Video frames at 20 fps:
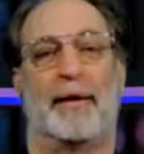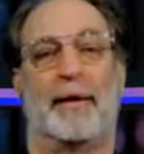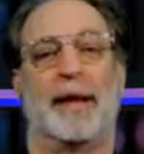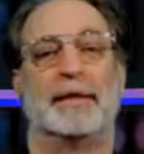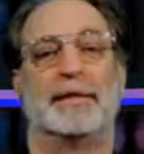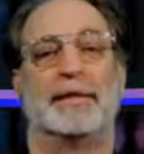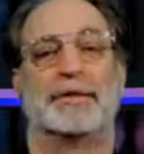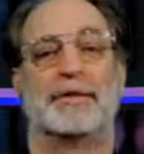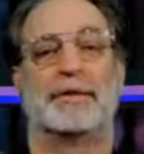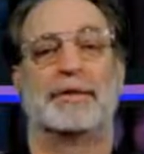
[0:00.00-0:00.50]
The
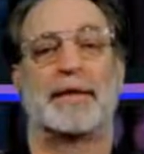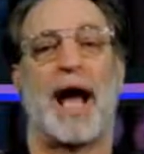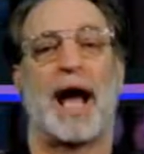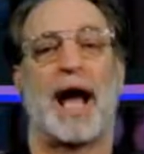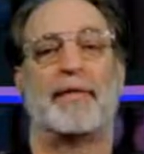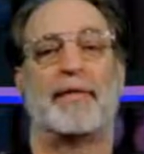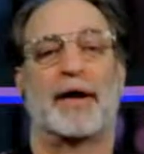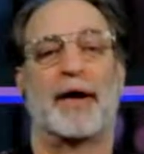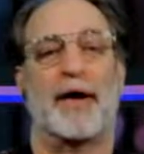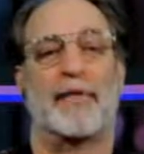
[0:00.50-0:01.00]
stock
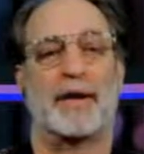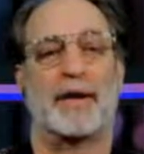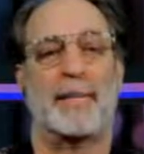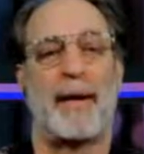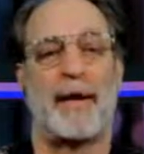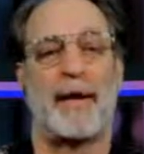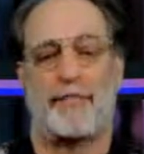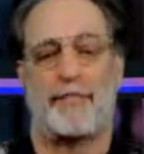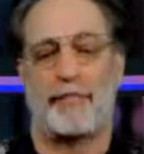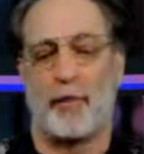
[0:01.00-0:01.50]
recovered about
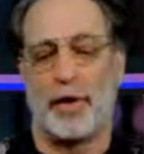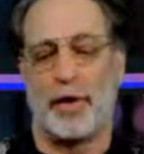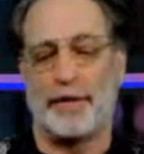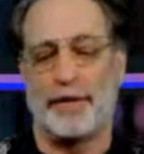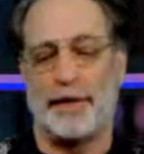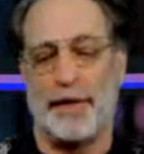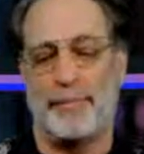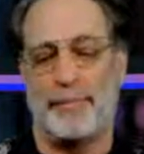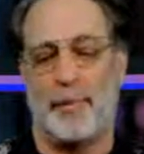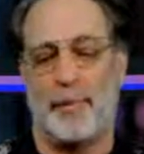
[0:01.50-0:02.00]

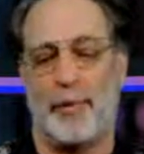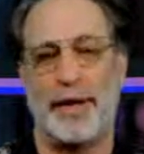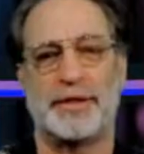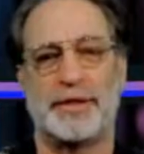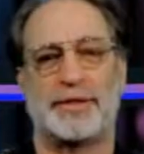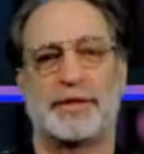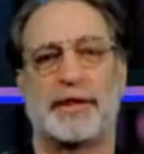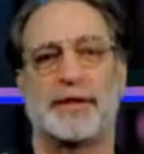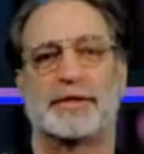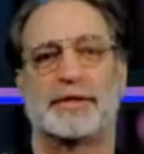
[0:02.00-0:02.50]
14 points
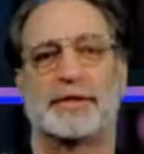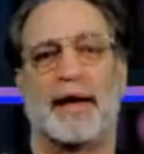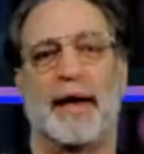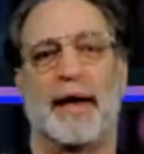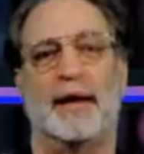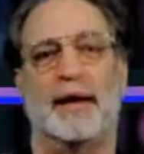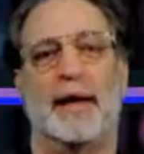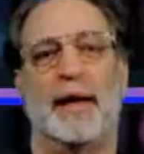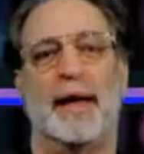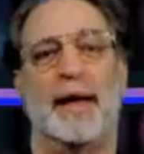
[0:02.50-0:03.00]
since then,
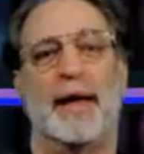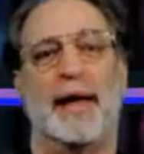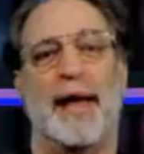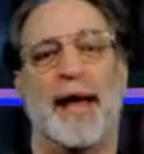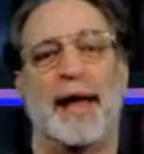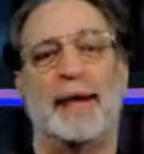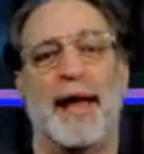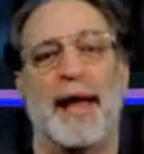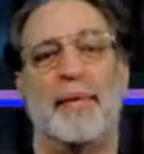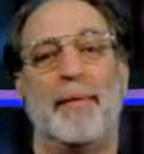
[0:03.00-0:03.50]
and
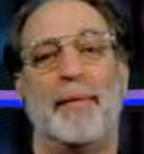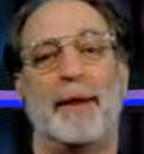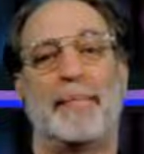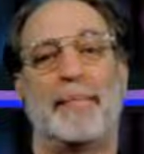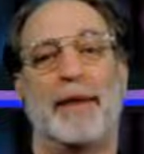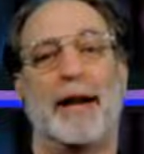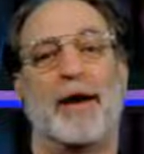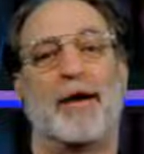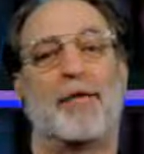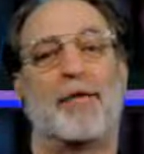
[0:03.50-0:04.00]
that would have been
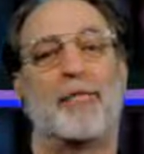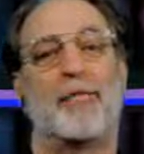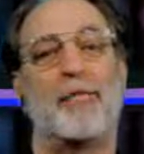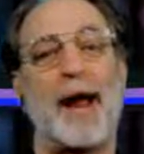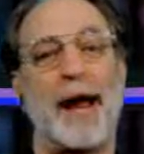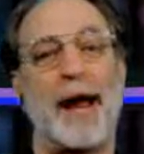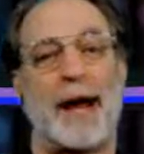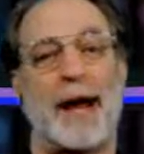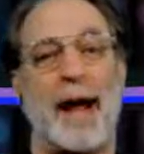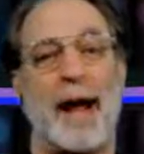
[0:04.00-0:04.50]
a great
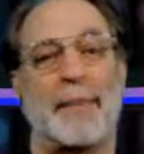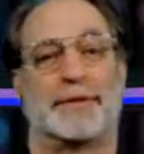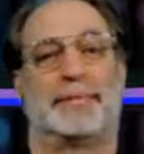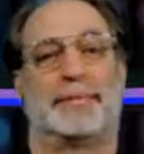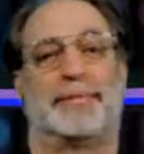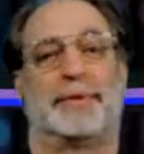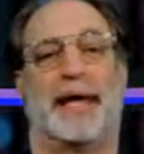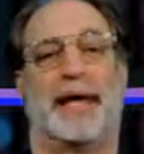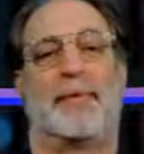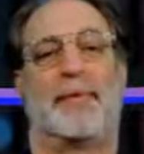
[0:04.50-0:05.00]
option
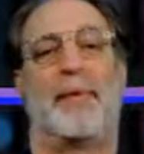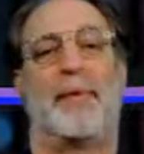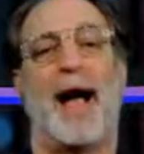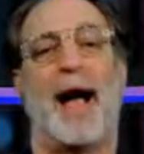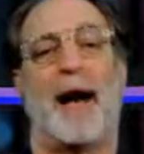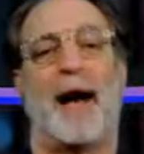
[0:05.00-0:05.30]
play. Wow.